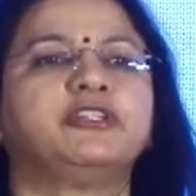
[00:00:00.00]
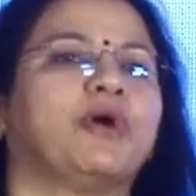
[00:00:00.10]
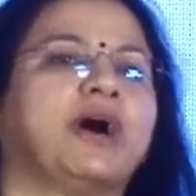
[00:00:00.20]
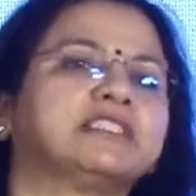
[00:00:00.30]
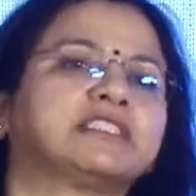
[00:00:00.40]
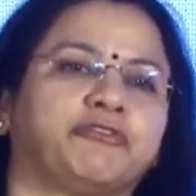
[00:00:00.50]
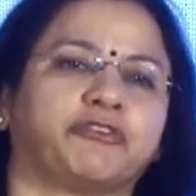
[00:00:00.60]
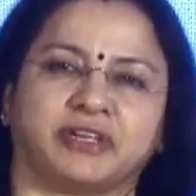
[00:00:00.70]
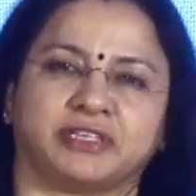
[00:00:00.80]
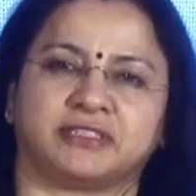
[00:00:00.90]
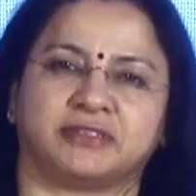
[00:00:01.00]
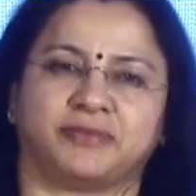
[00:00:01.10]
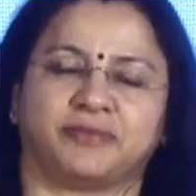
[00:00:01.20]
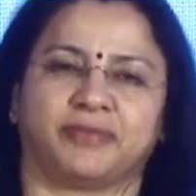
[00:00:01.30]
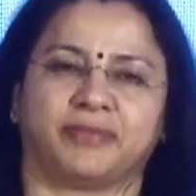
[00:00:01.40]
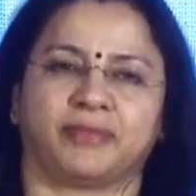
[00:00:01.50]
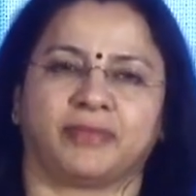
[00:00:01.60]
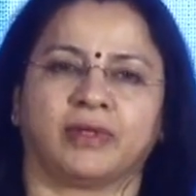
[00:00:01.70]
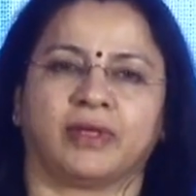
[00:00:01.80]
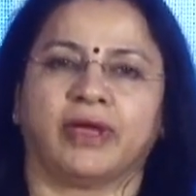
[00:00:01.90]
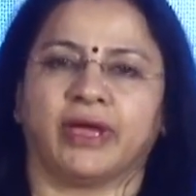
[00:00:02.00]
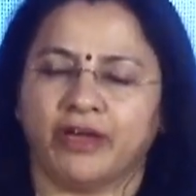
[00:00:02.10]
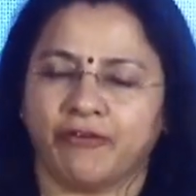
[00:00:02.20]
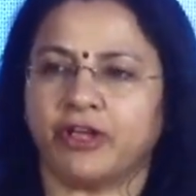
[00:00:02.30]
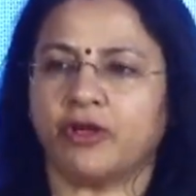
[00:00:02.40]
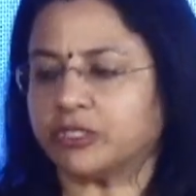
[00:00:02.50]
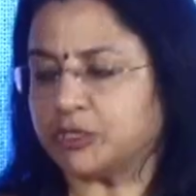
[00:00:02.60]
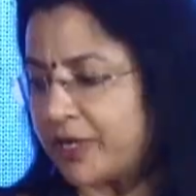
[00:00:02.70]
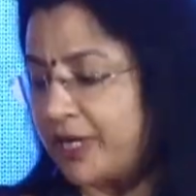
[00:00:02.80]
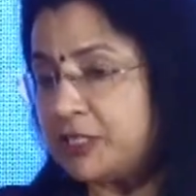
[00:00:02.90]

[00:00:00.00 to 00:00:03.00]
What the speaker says: you ask for it. Every hospital,